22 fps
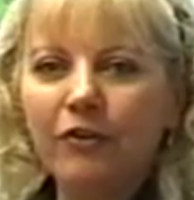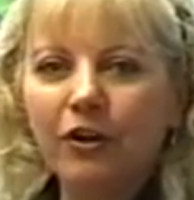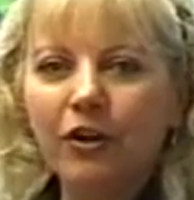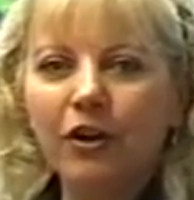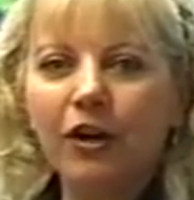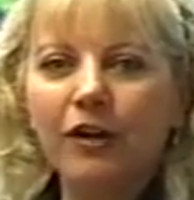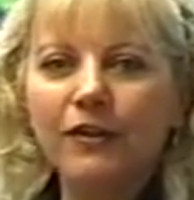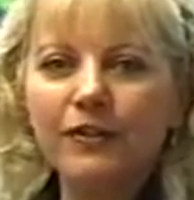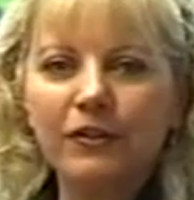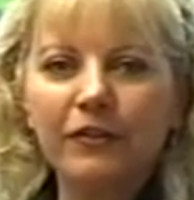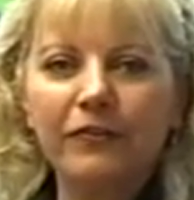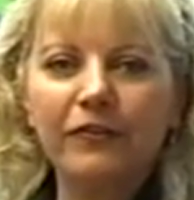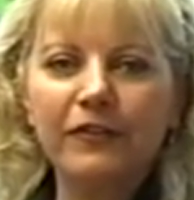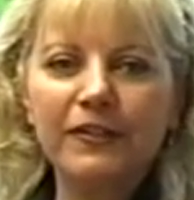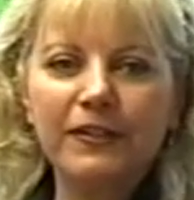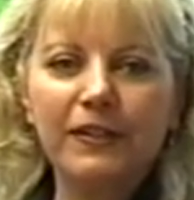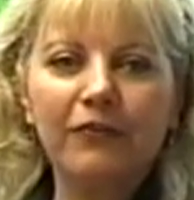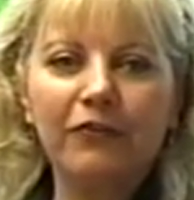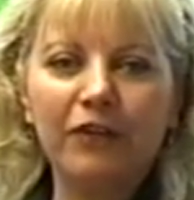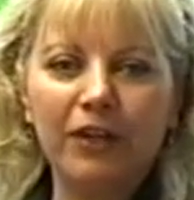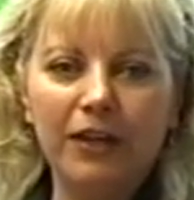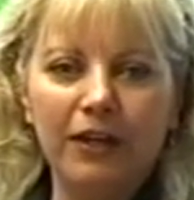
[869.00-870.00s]
car serviced
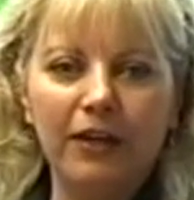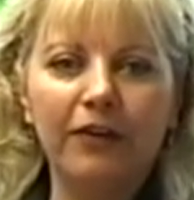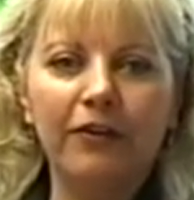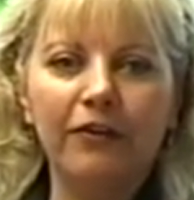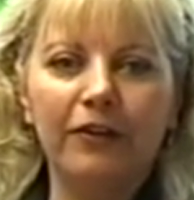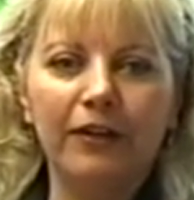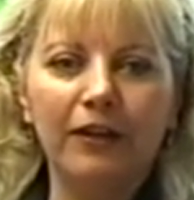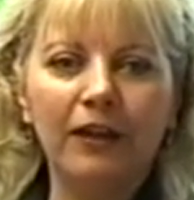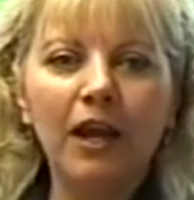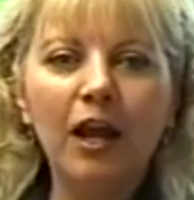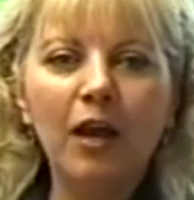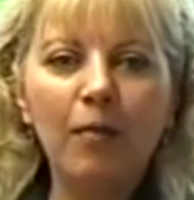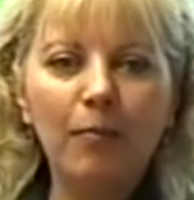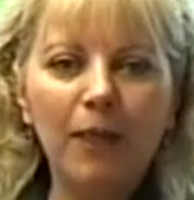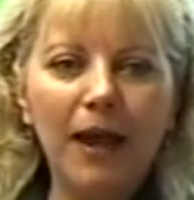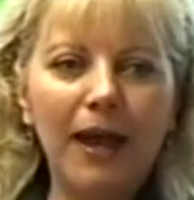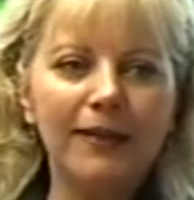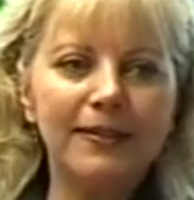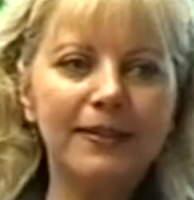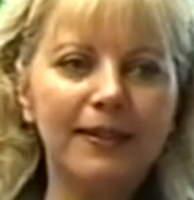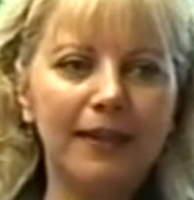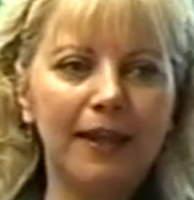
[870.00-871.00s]
every year and
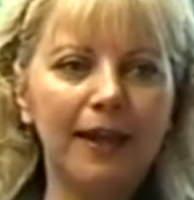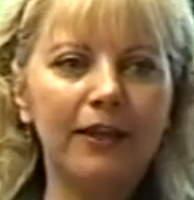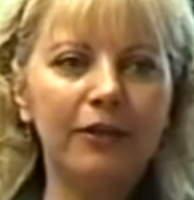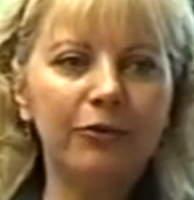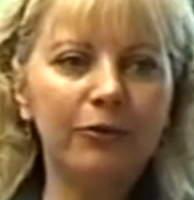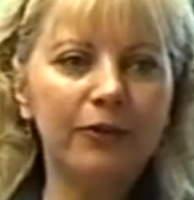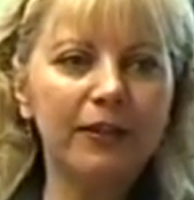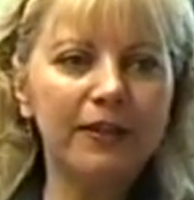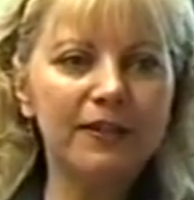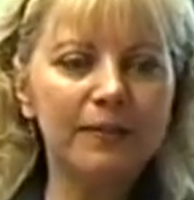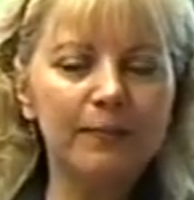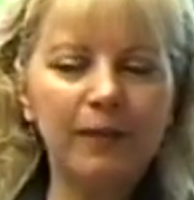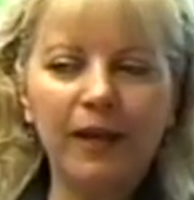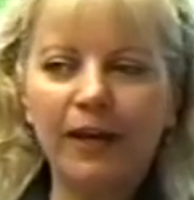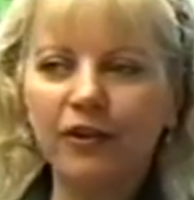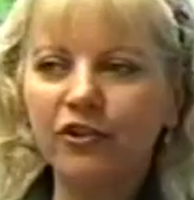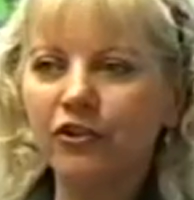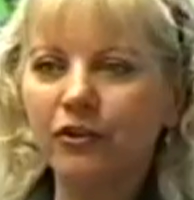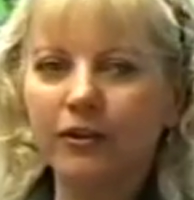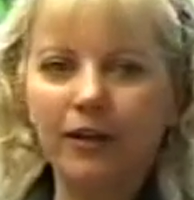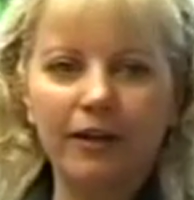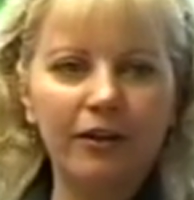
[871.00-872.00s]
pass the annual
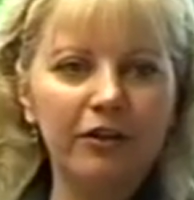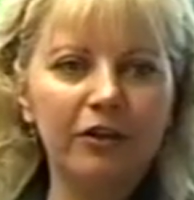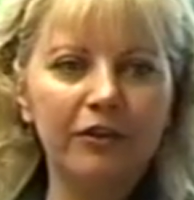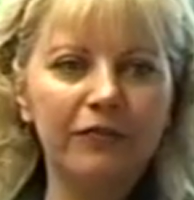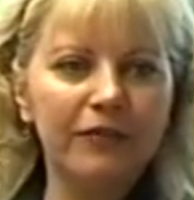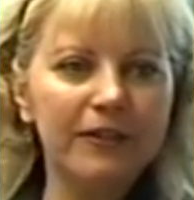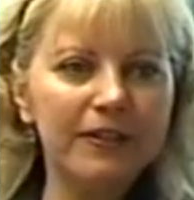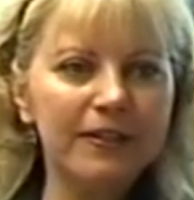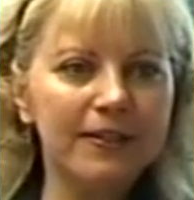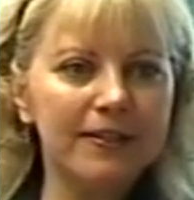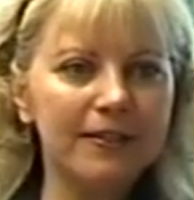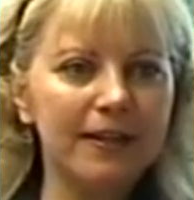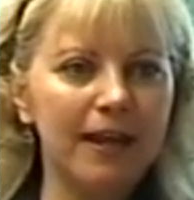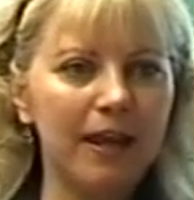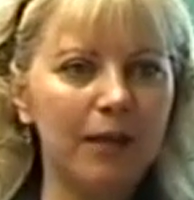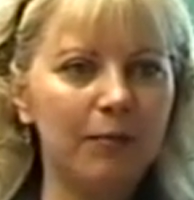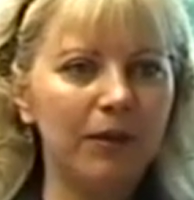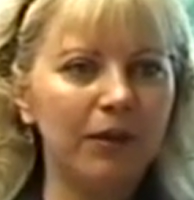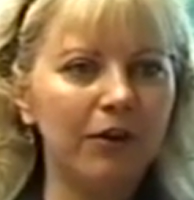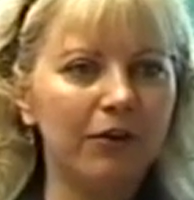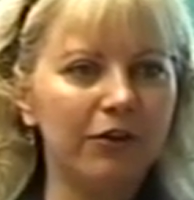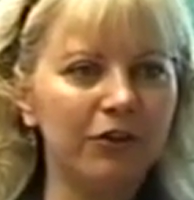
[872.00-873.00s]
inspection. I don't know if it's the
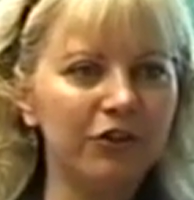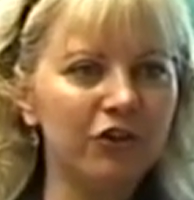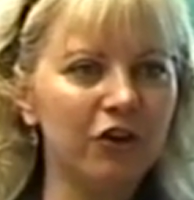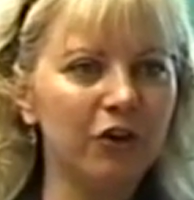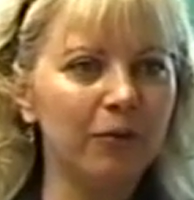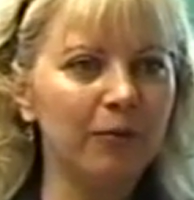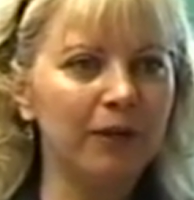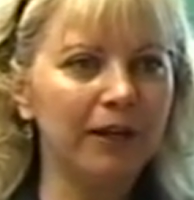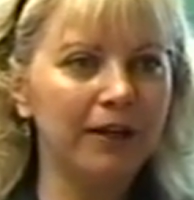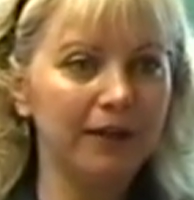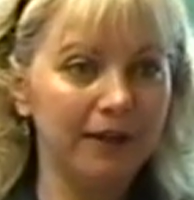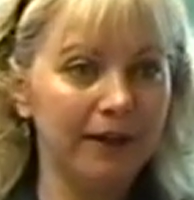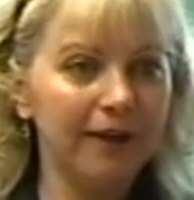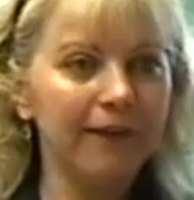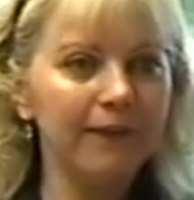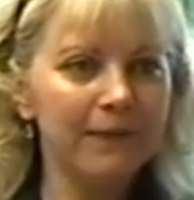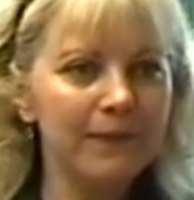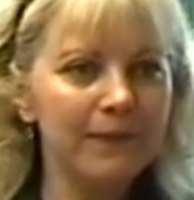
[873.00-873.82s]
same here in Germany, yeah?